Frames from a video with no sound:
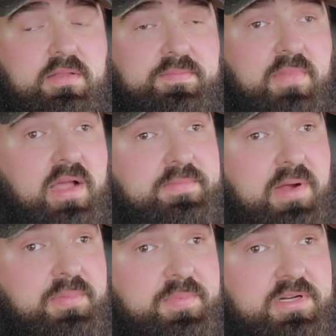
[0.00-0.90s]
my
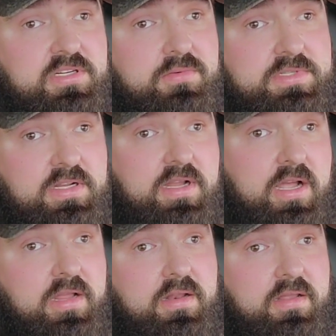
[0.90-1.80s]
bumper picture was at
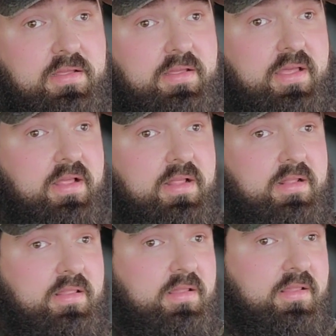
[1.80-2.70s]
night,
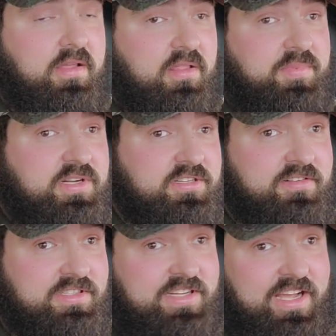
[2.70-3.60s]
and the other picture
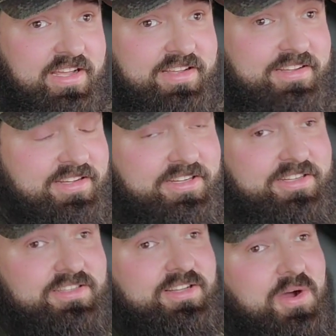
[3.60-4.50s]
is day.
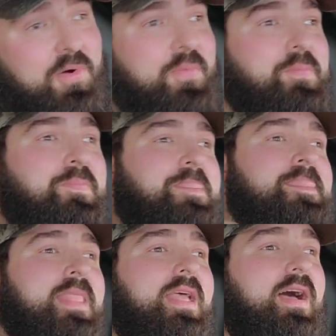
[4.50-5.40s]
So,
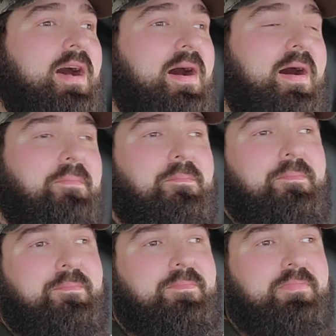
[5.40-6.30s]
but
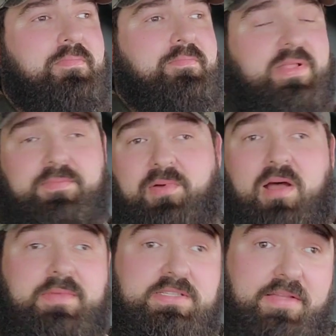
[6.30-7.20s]
the
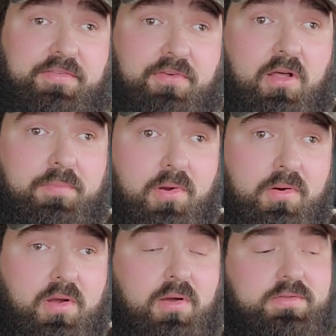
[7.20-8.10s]
problem is they have to follow
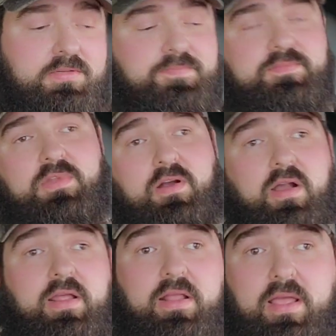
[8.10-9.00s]
protocols, all
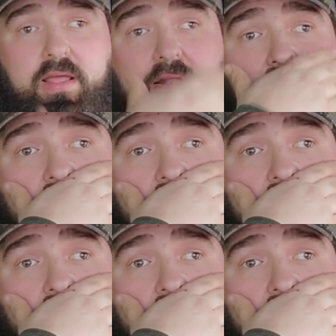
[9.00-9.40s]
right? And